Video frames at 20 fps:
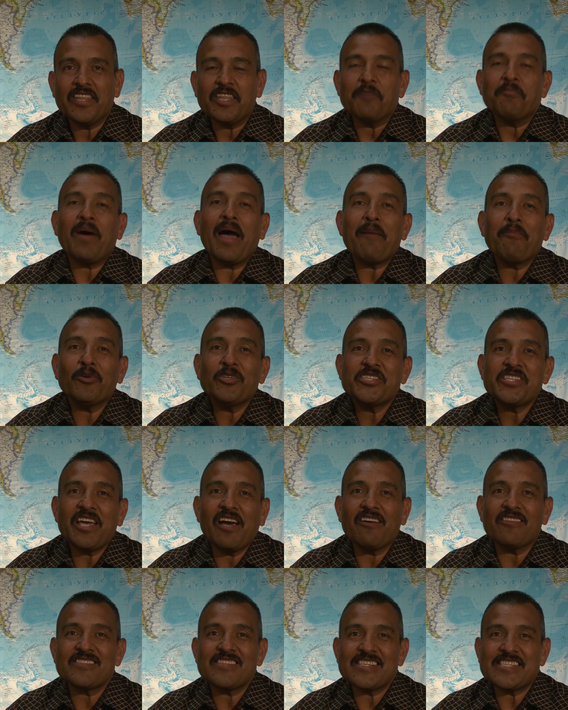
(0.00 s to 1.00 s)
The Bible
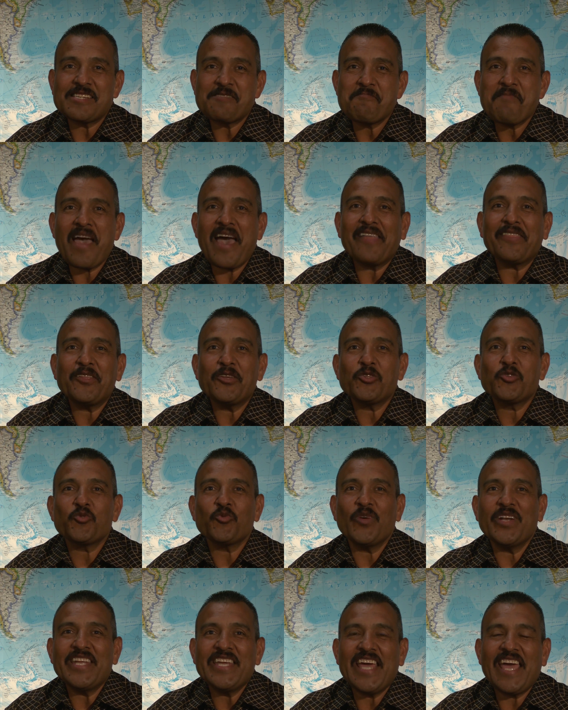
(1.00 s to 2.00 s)
tells us in Matthew
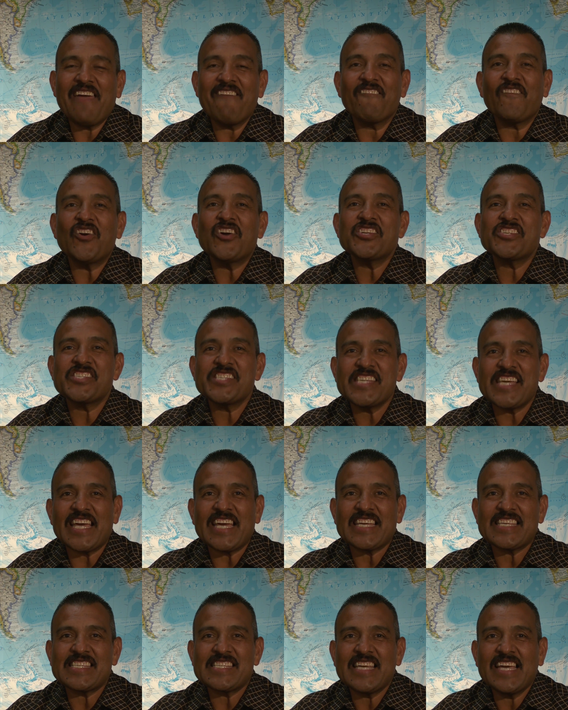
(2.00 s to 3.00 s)
28, verse
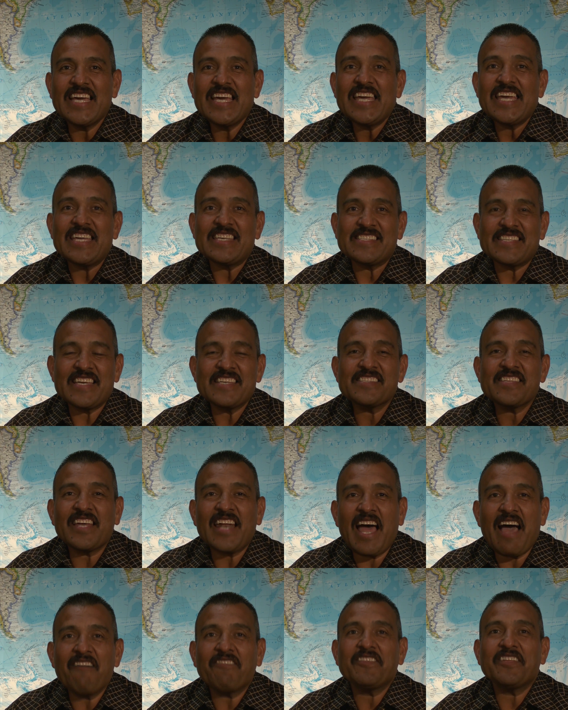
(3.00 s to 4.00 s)
6, it says
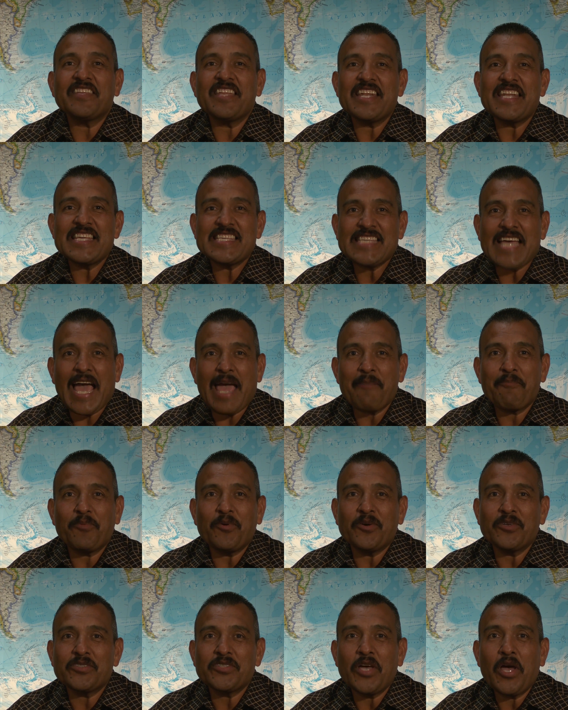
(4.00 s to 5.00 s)
that after the
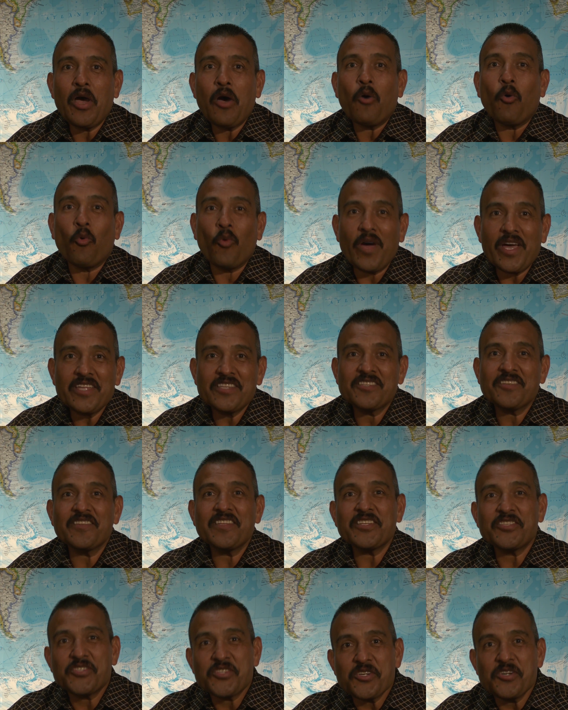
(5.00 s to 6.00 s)
disciples went to
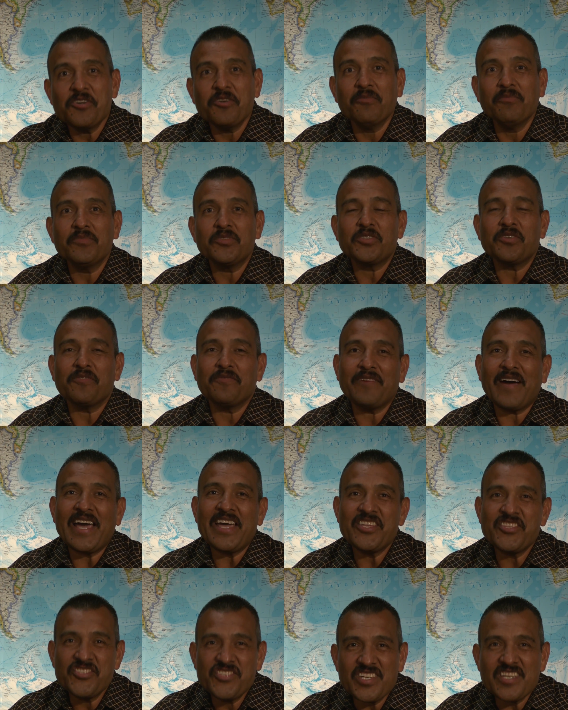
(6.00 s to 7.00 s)
the tomb to
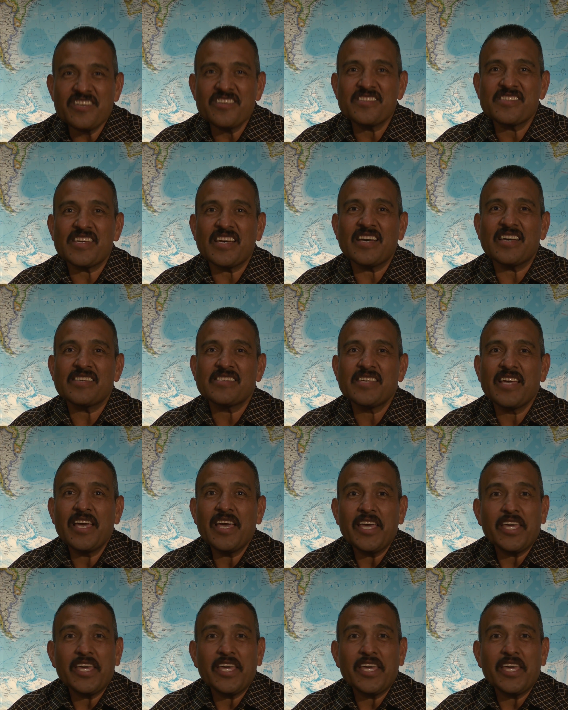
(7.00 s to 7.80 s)
find Jesus,